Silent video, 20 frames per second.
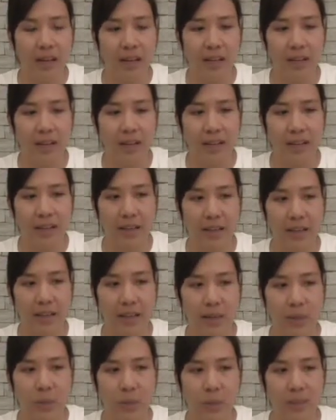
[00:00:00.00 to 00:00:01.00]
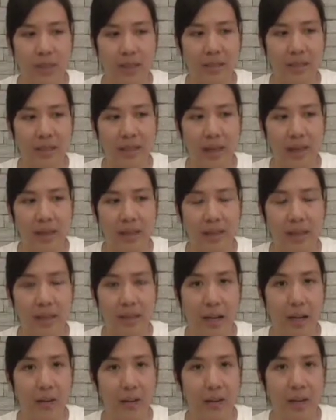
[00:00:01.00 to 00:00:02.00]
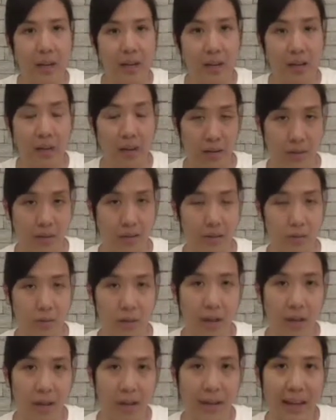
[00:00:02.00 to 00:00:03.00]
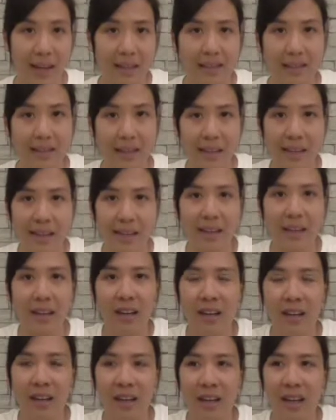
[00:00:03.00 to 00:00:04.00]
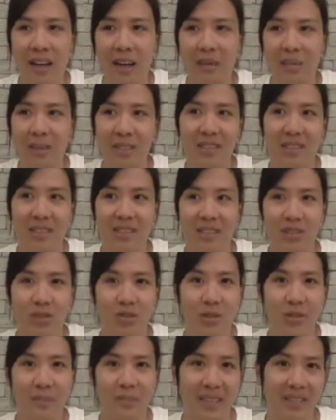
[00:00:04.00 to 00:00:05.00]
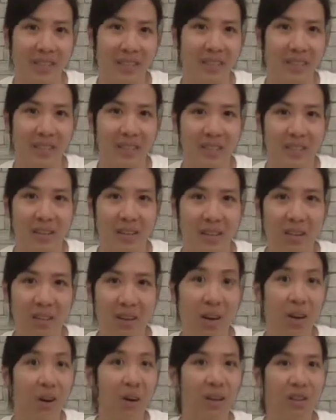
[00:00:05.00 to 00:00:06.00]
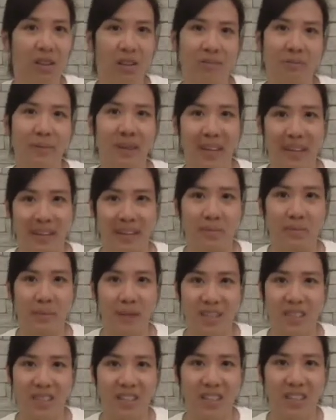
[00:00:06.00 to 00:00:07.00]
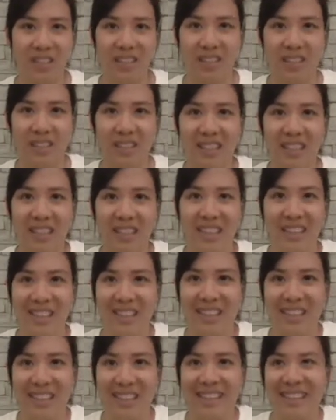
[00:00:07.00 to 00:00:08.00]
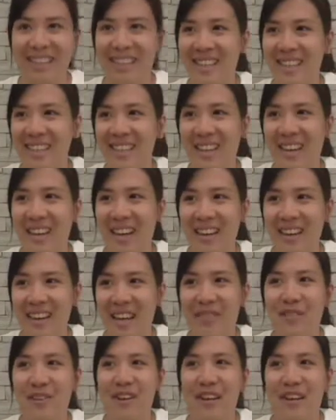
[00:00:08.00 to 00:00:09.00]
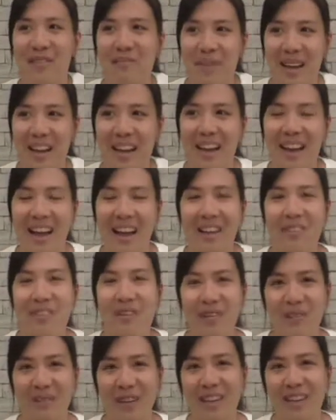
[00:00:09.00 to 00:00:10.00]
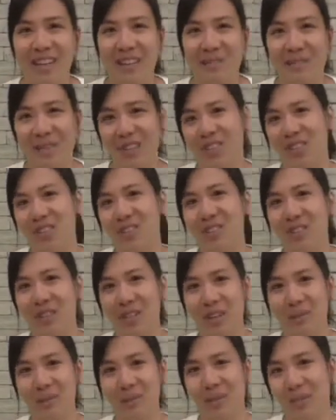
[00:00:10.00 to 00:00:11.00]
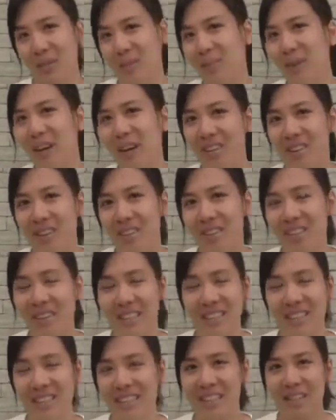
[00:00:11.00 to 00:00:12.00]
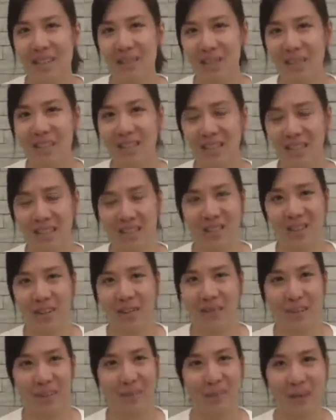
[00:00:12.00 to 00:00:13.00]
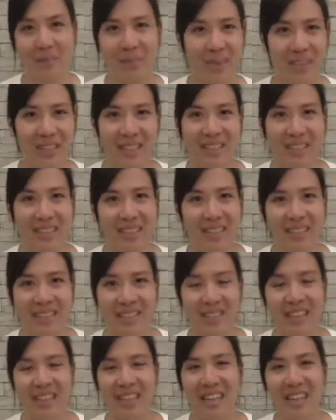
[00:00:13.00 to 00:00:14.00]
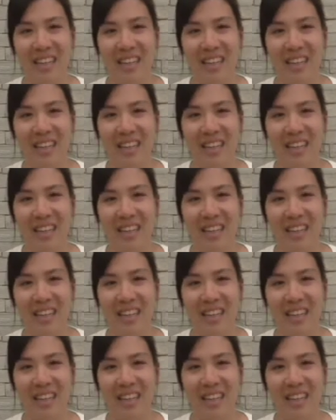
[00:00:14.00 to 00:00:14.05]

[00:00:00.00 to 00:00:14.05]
And then on our last day, I must say the trip exceeded all of my expectation. Like, never in my life have I imagined to come to Nepal. Like, it's not even in my bucket list.